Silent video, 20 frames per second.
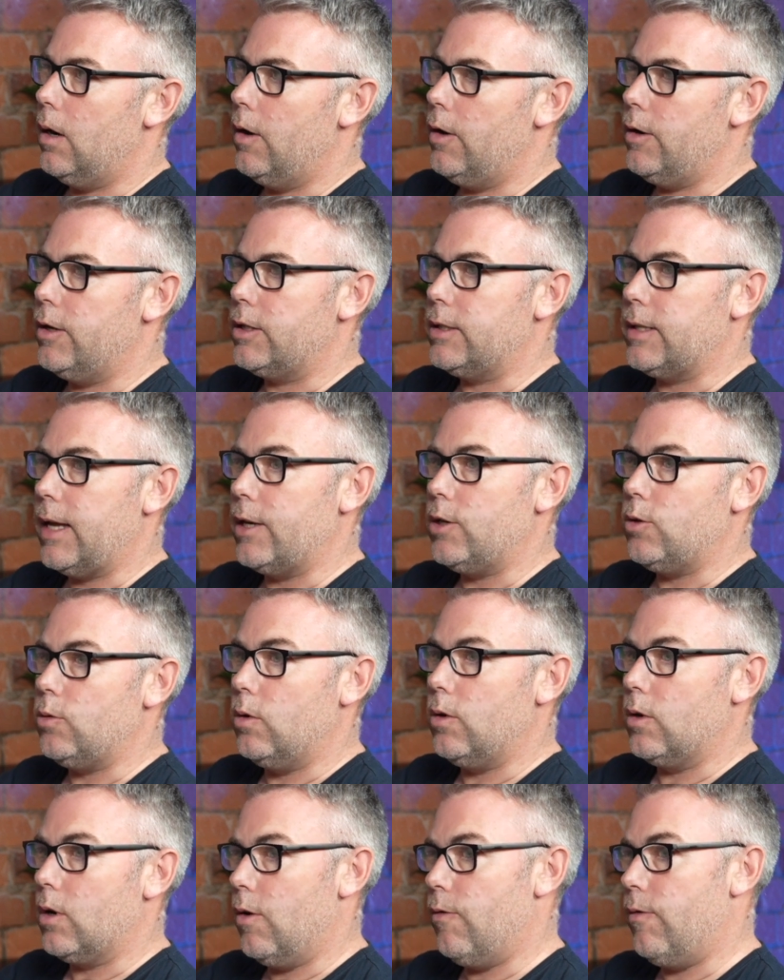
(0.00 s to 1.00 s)
I
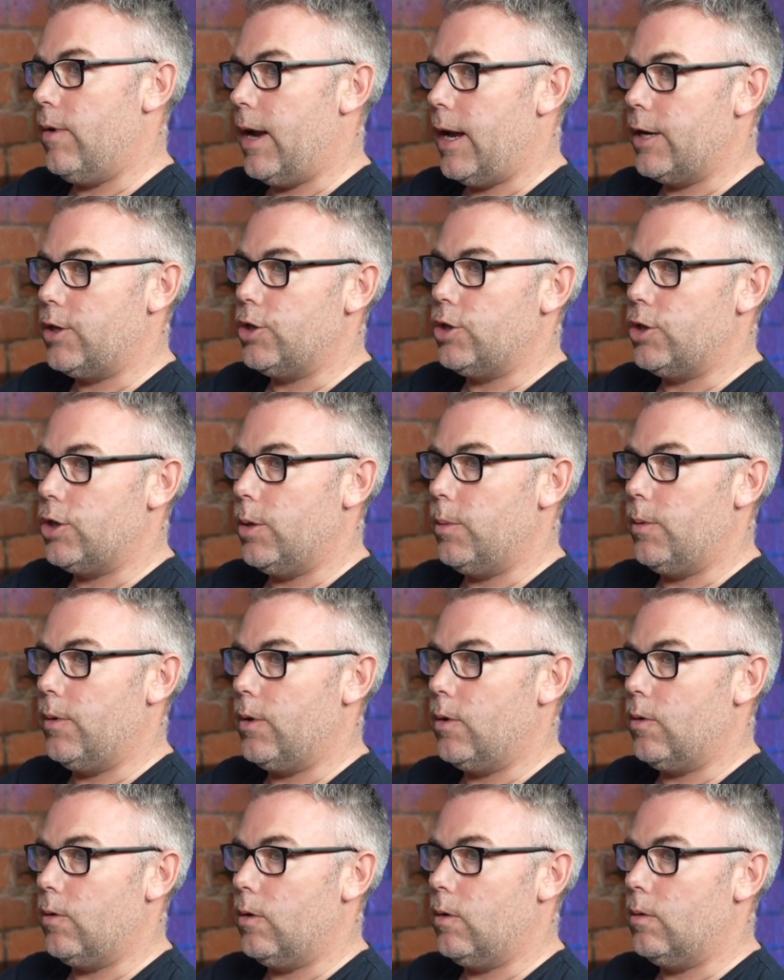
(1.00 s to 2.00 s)
understand you and got a relationship
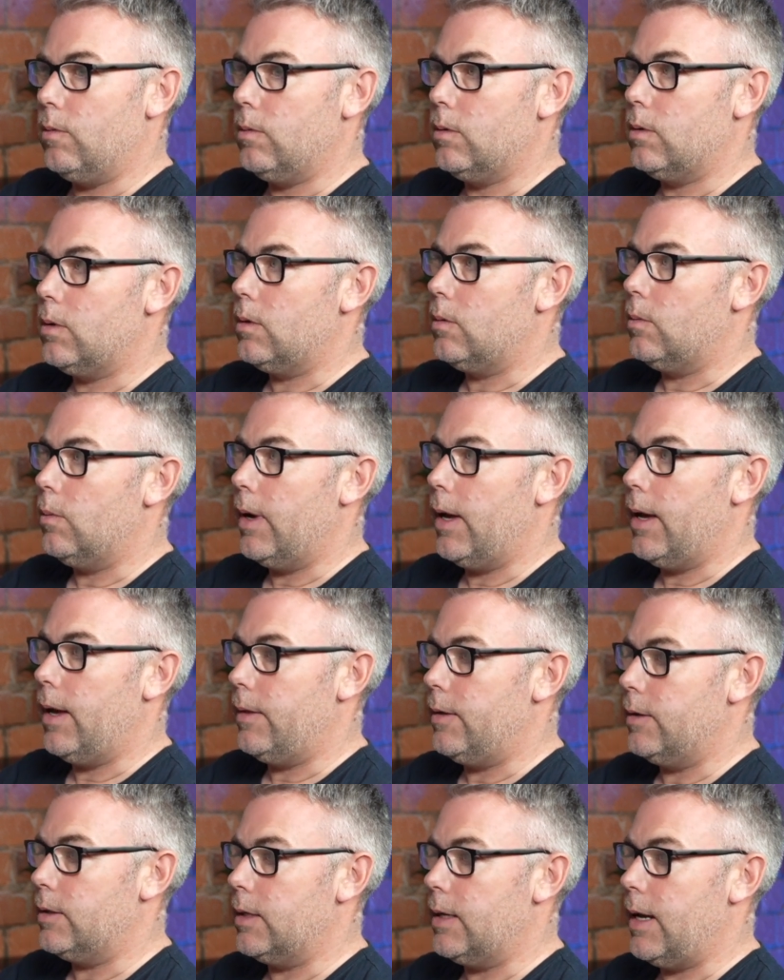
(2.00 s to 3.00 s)
with you
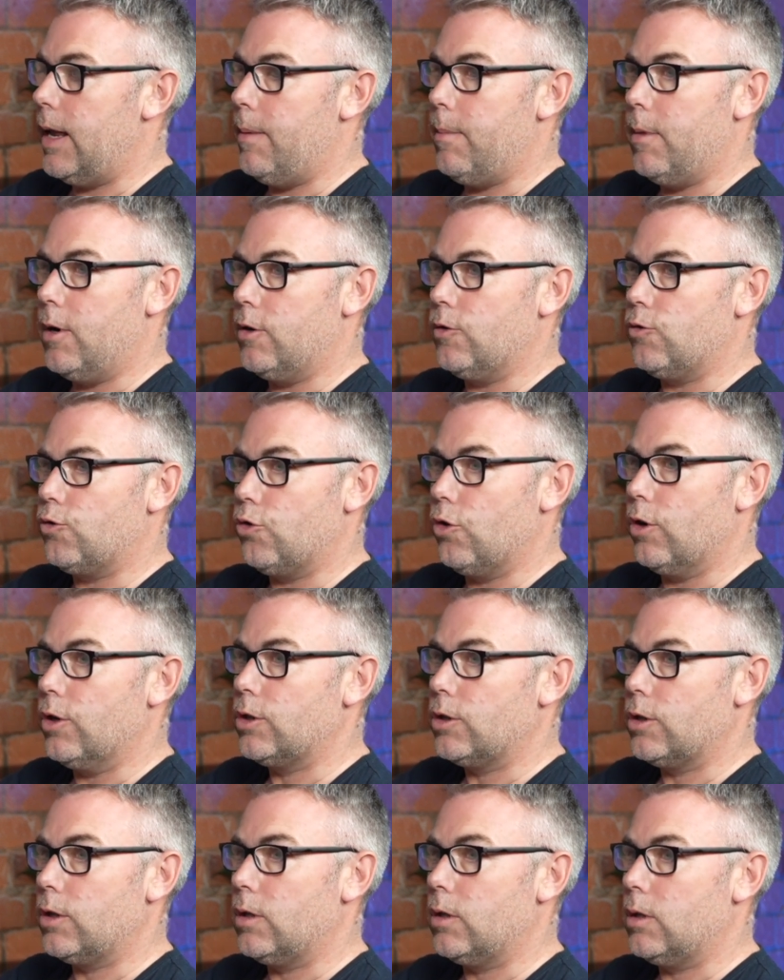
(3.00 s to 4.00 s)
where there's an element of
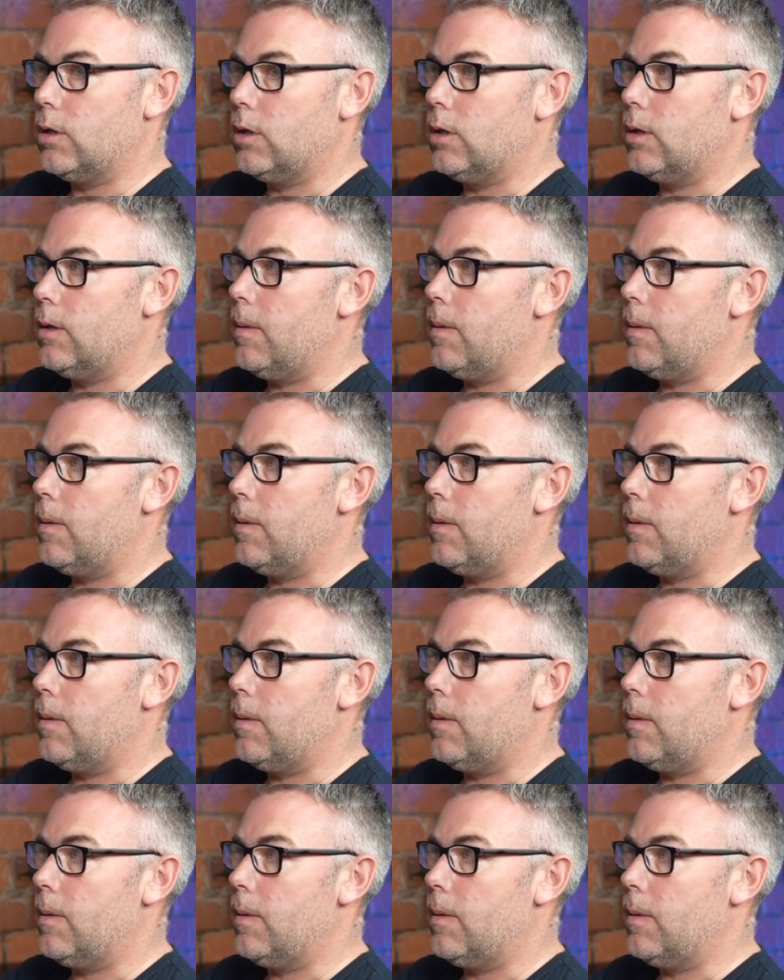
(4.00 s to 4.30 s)
trust.